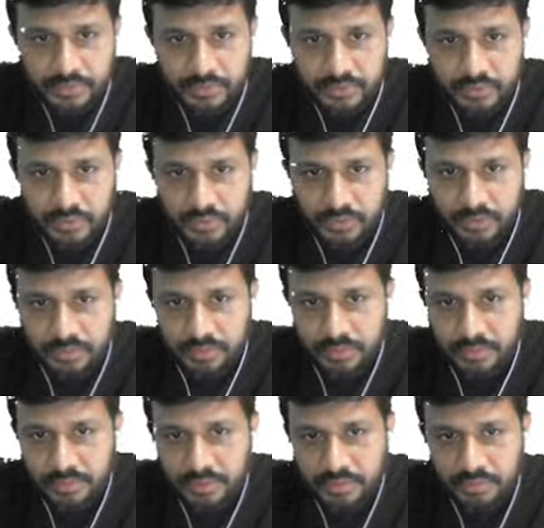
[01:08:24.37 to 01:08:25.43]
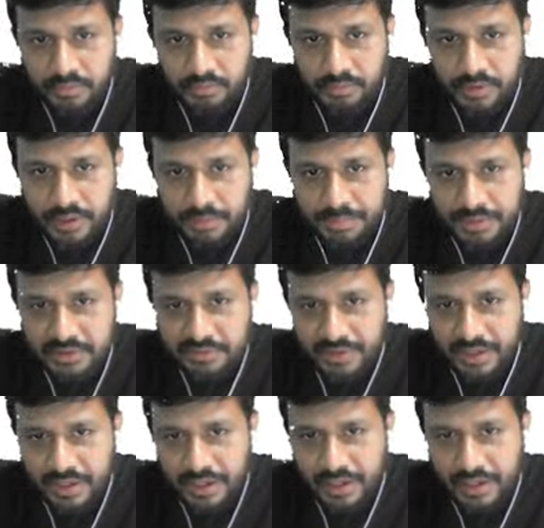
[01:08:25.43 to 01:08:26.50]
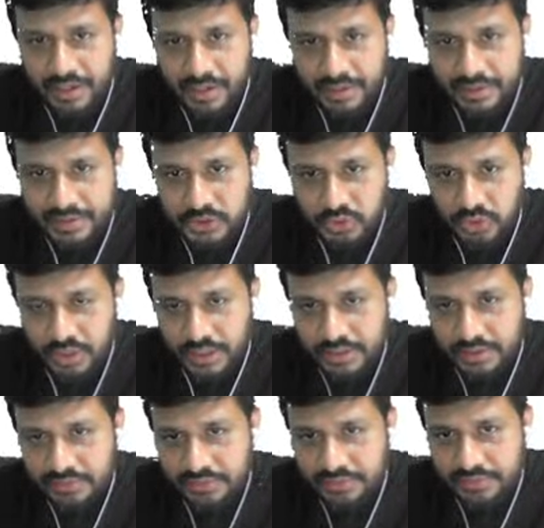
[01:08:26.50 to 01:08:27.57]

So what happens if I add? I can show like this.